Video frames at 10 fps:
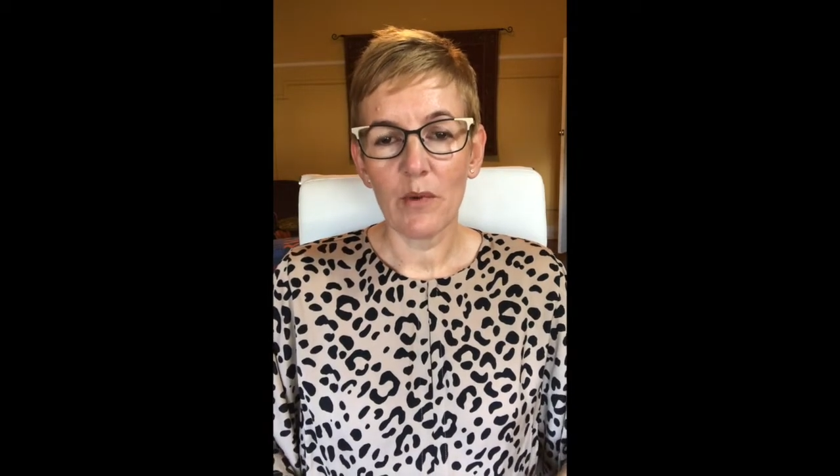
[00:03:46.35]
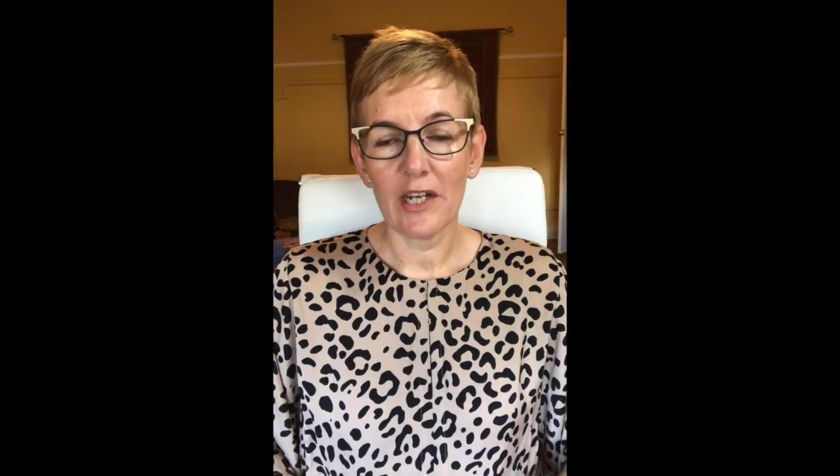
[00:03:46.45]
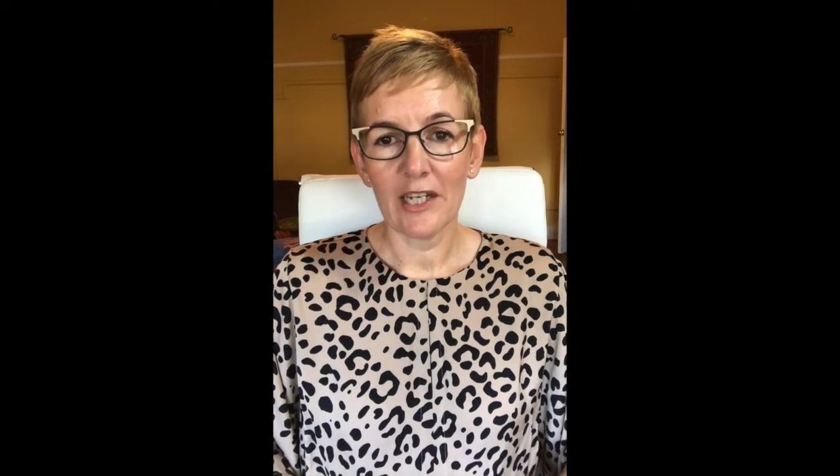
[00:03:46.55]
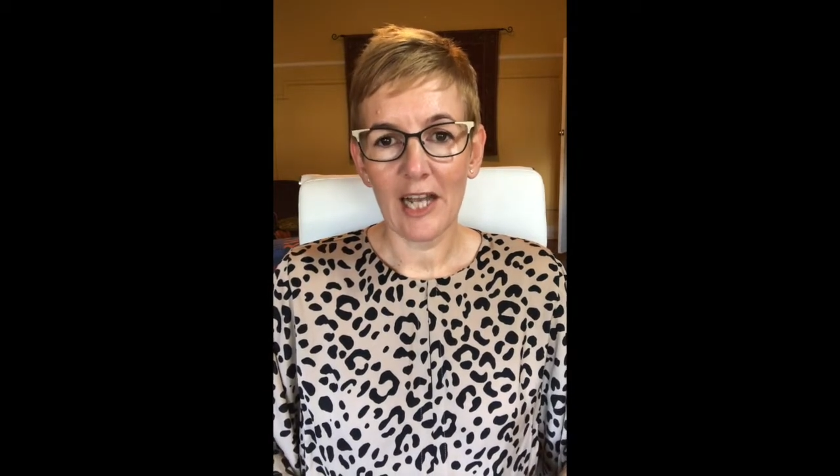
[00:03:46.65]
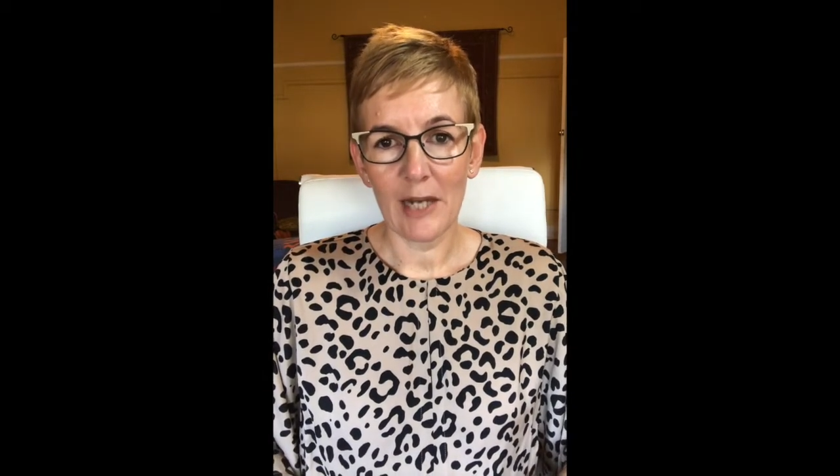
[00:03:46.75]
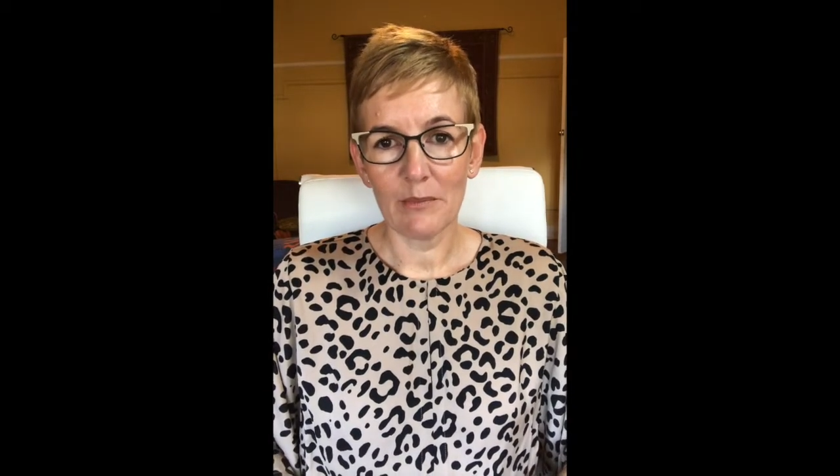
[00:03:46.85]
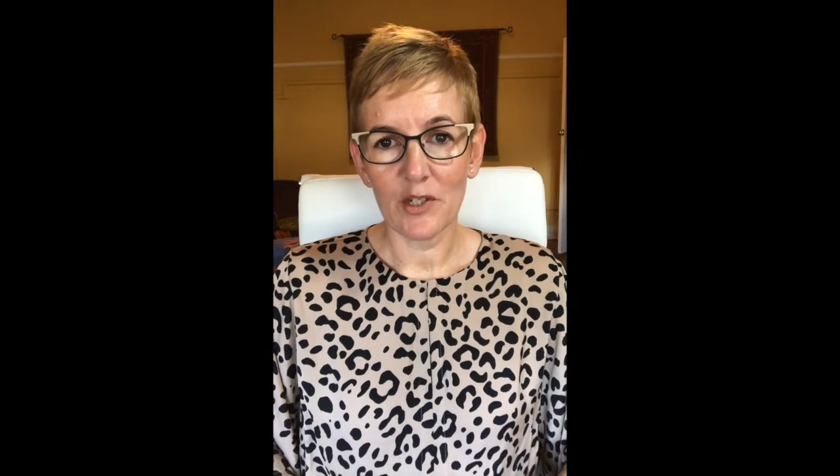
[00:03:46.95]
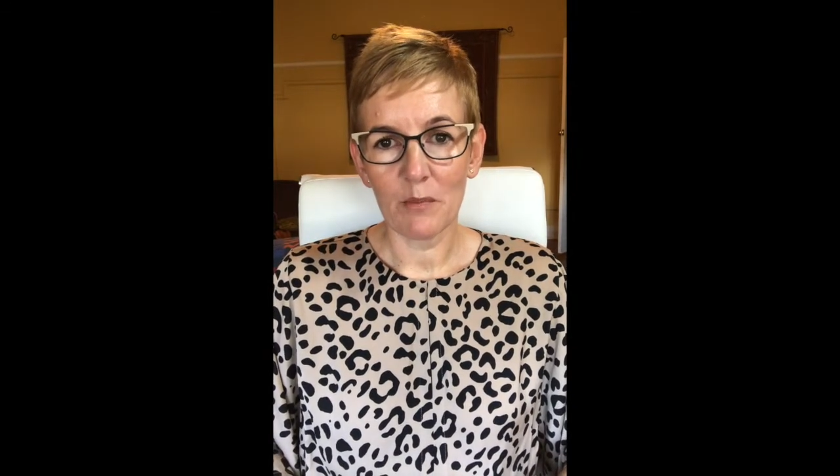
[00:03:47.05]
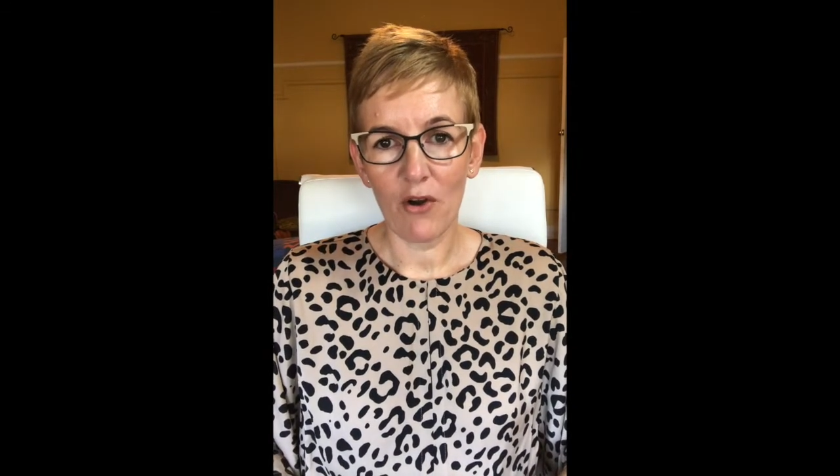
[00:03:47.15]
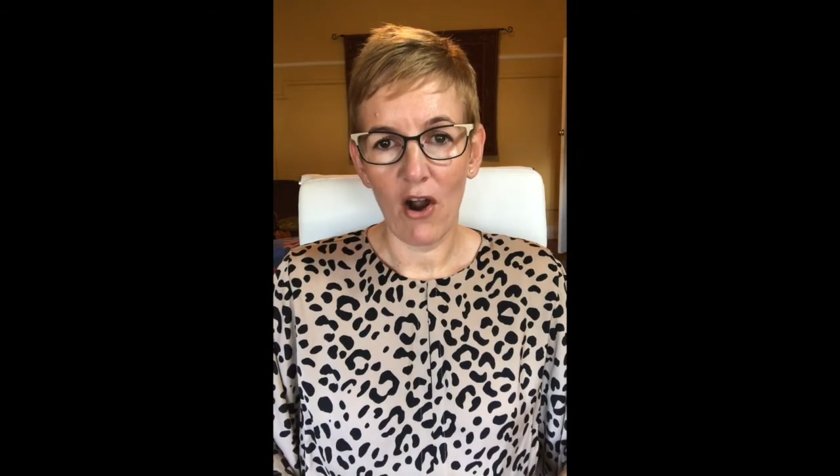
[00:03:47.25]
when it comes
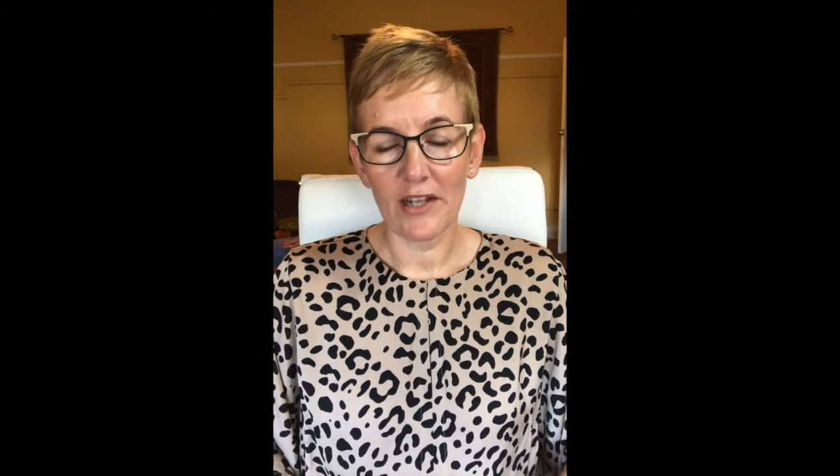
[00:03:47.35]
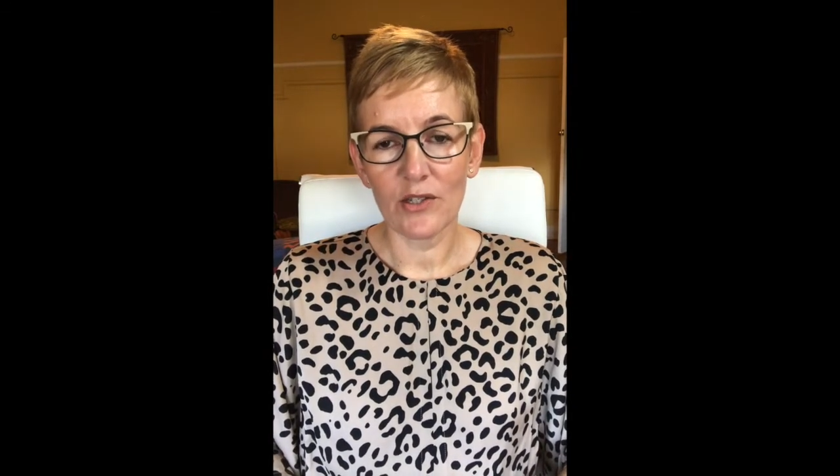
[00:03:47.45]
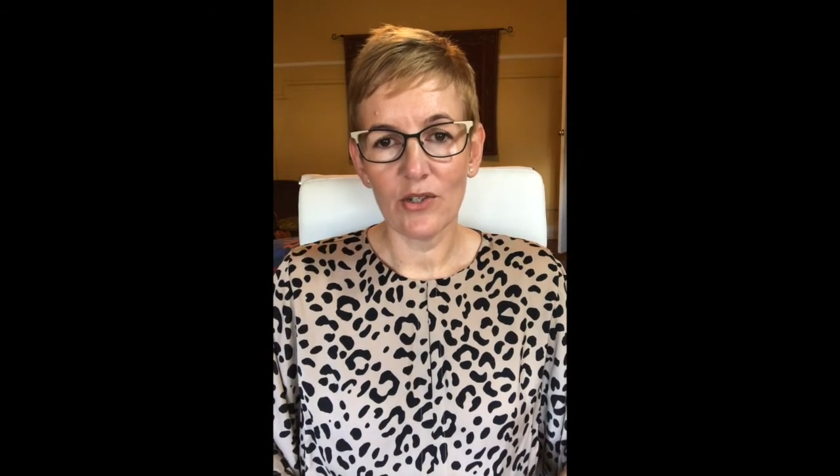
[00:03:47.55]
to price.